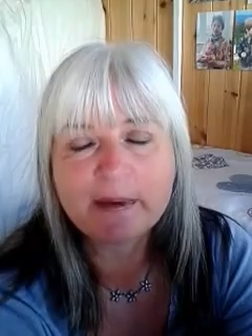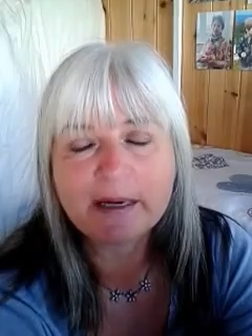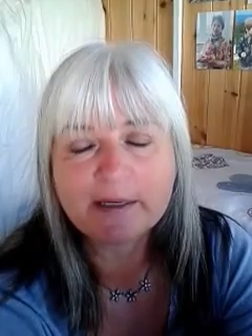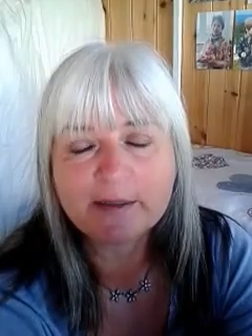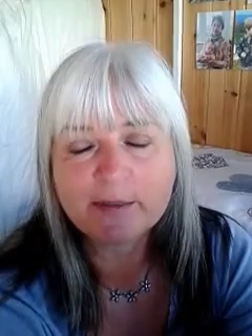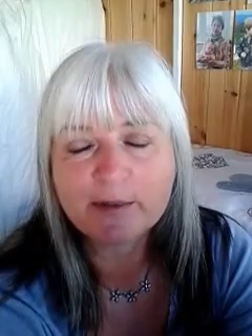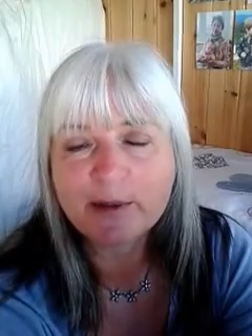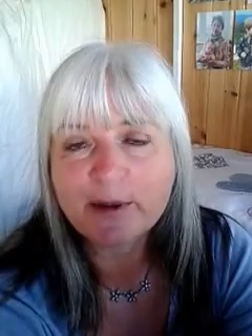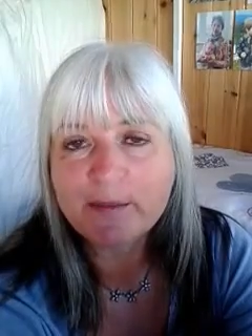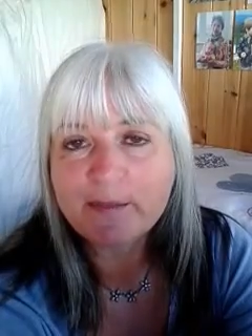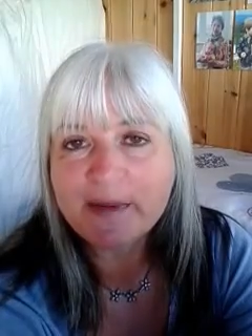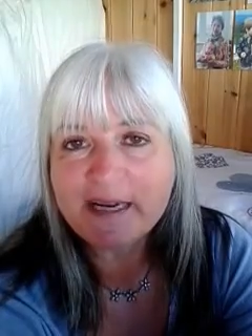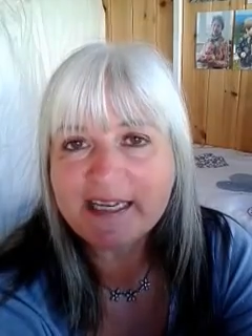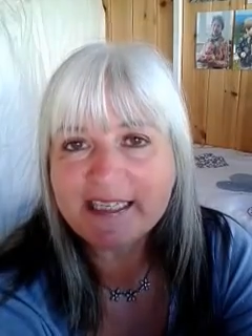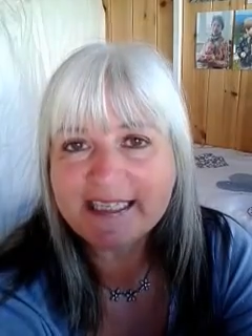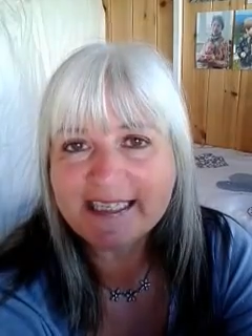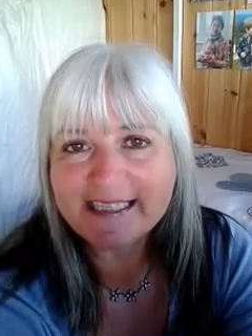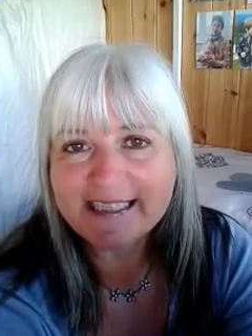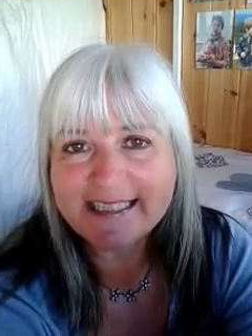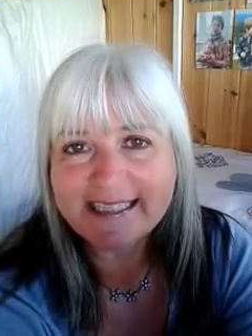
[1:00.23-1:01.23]
brings more
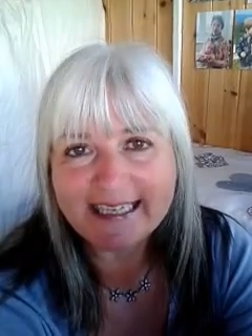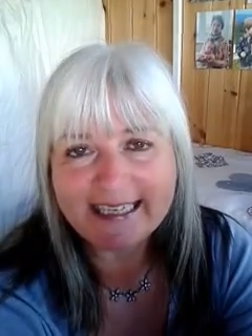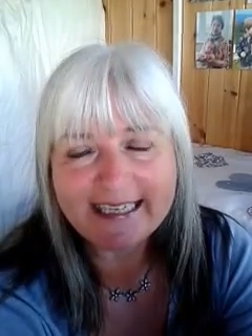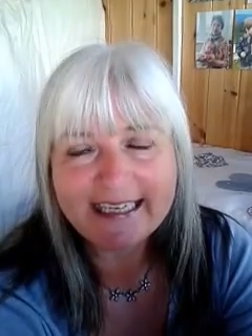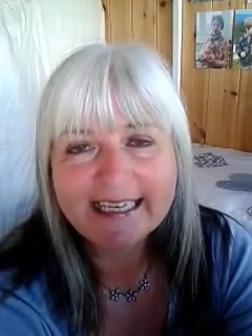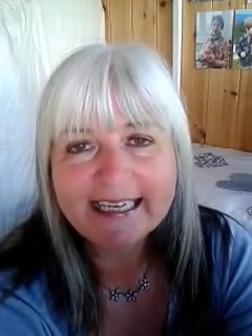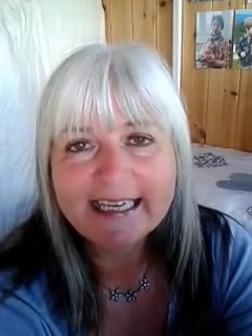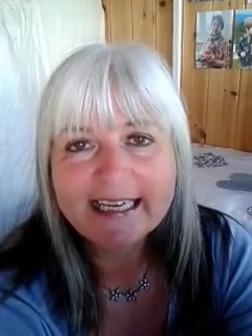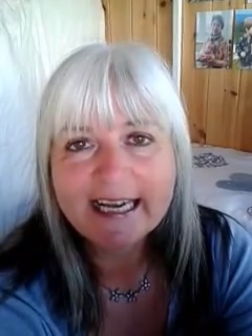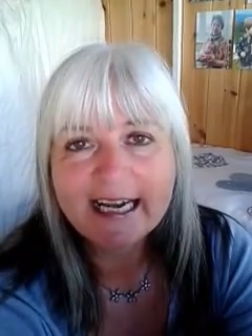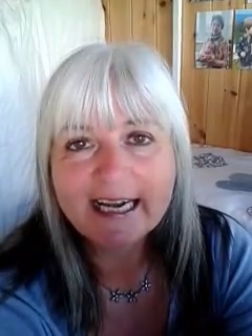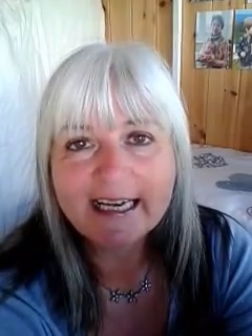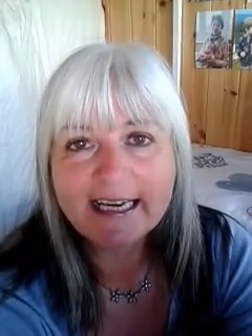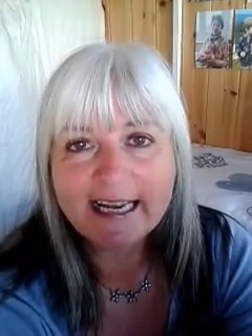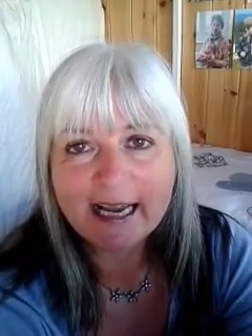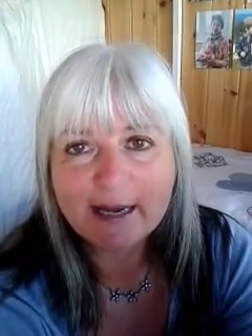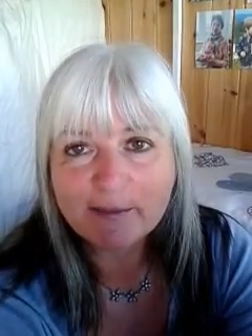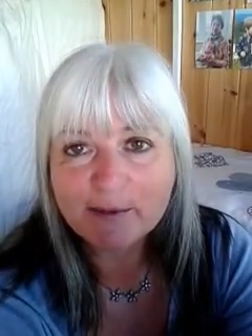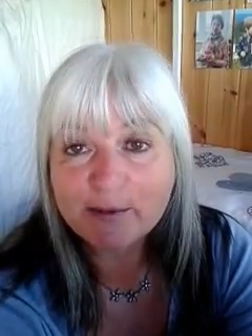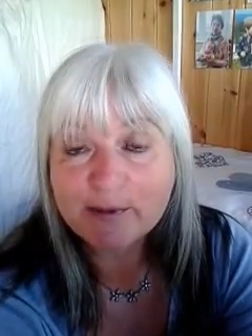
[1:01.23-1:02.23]
immediacy, and
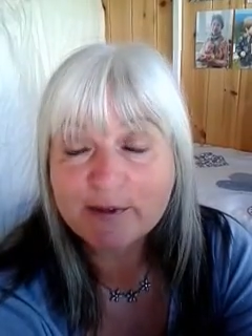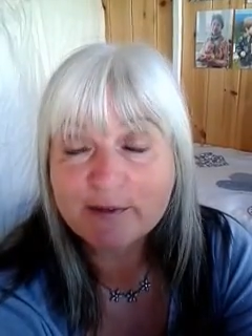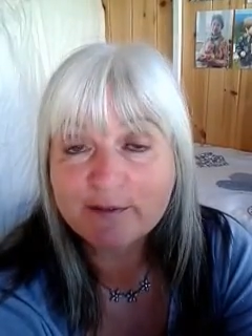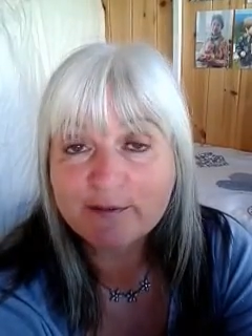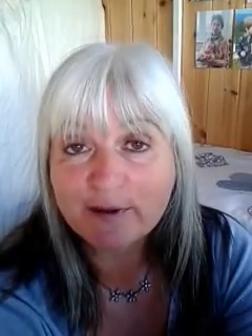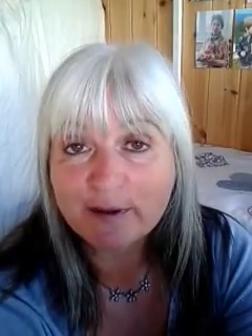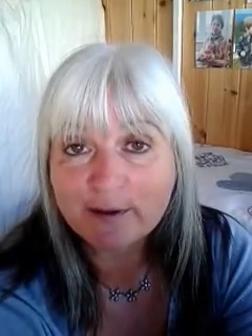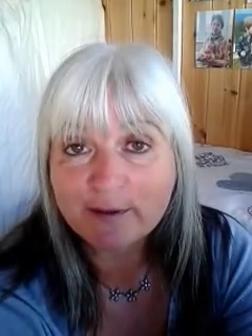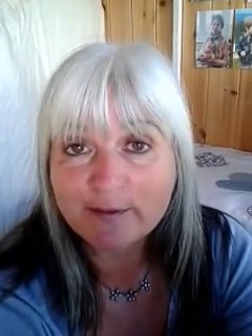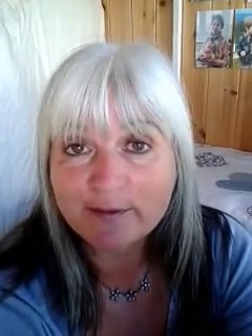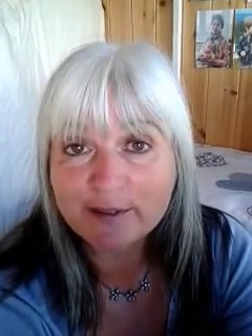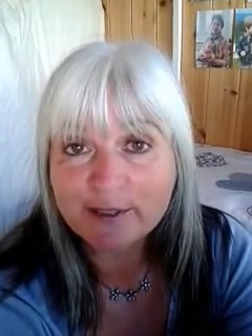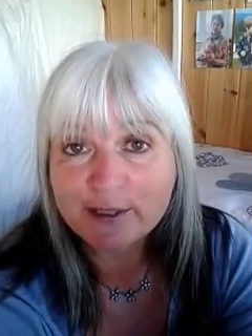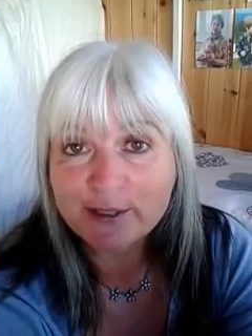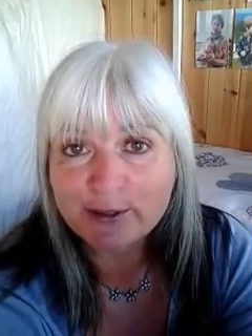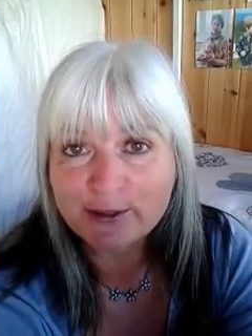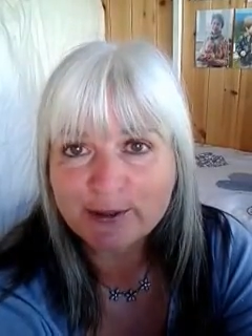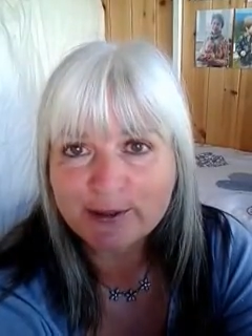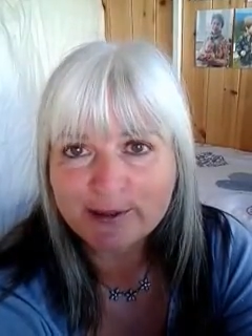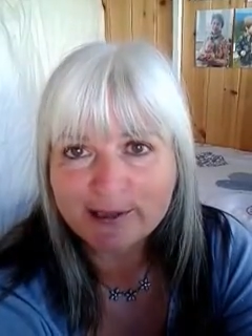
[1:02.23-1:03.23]
it helps with the flow of the
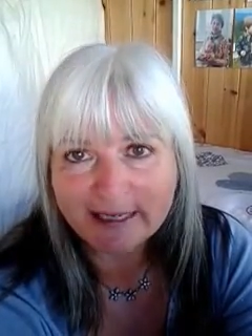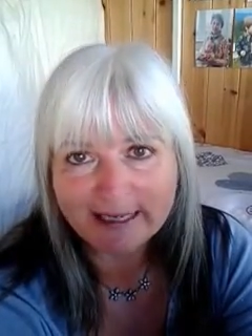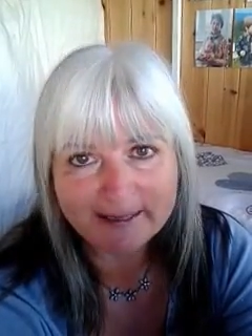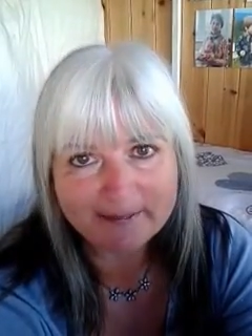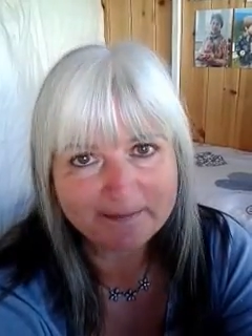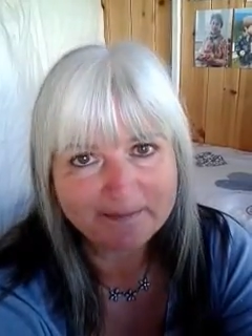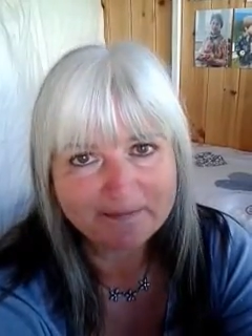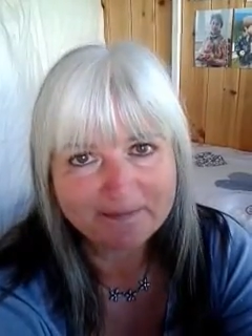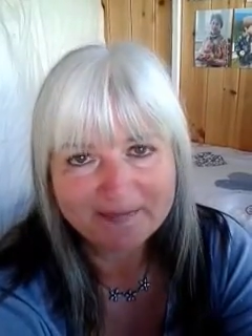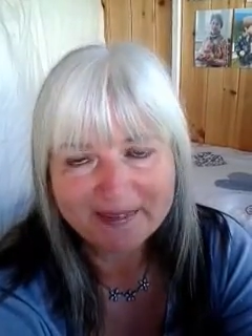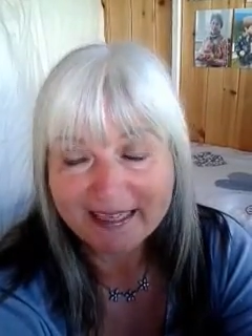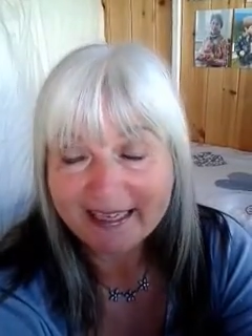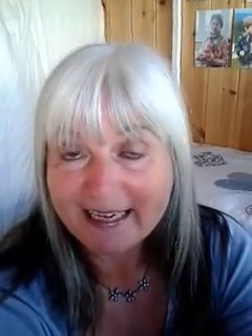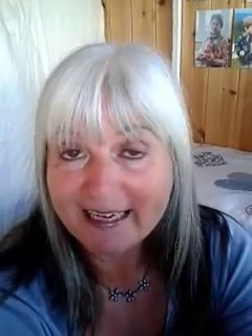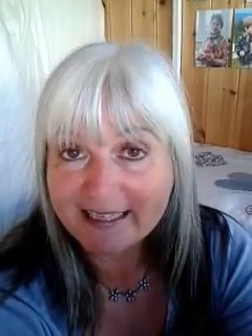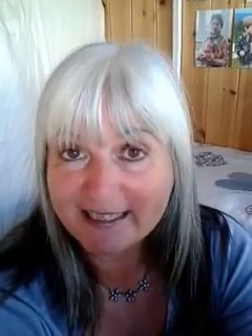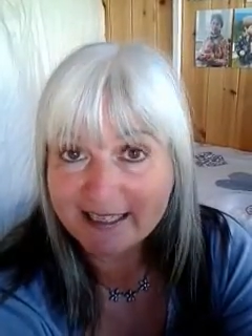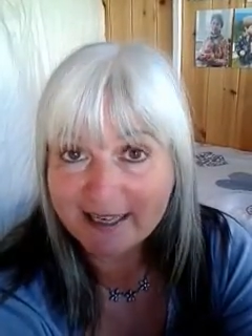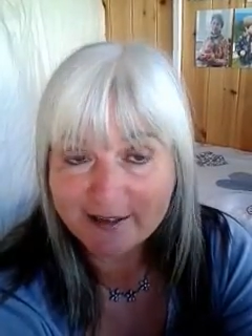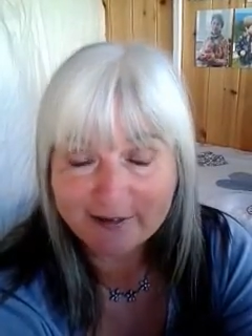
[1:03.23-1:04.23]
story.
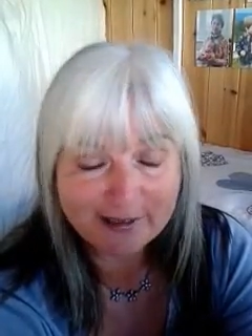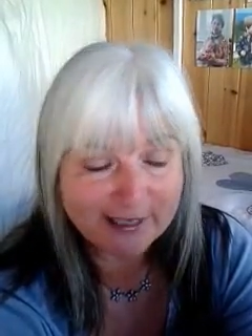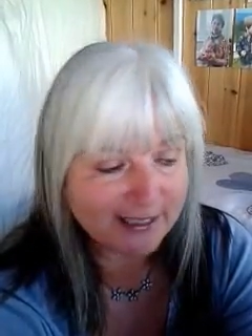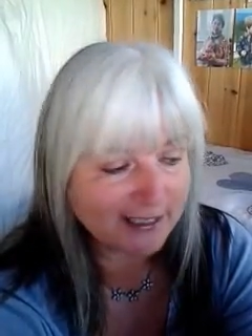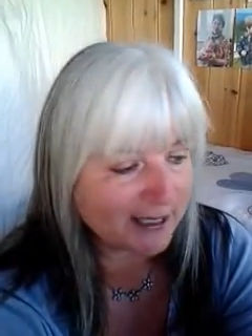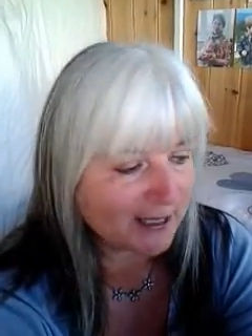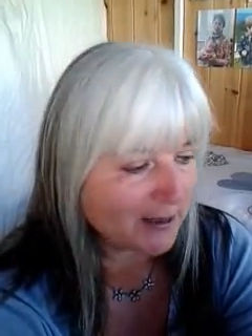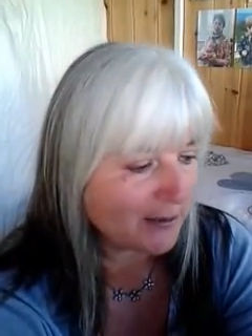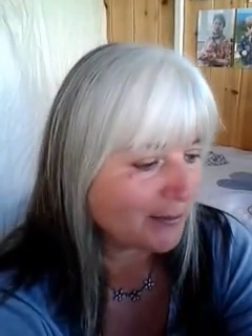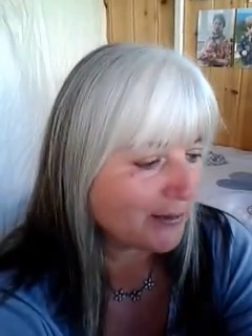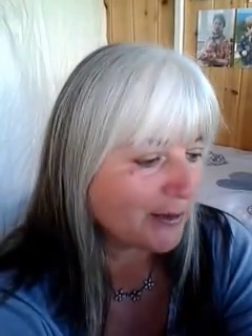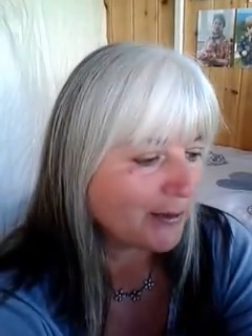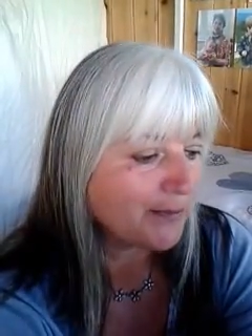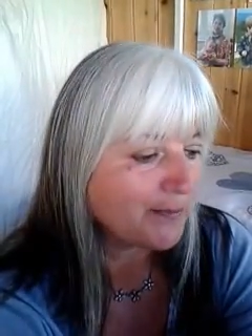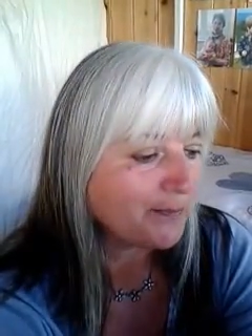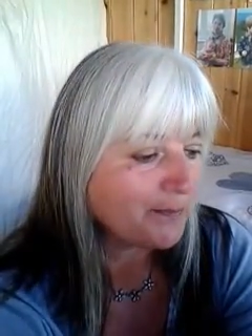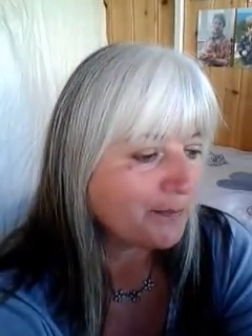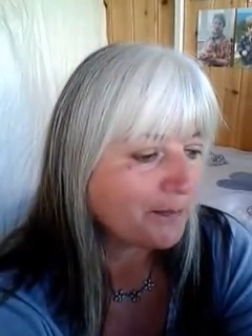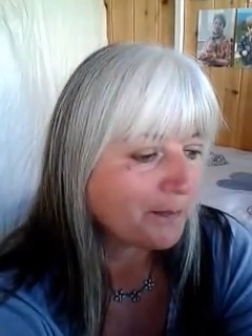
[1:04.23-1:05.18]
Here's another example.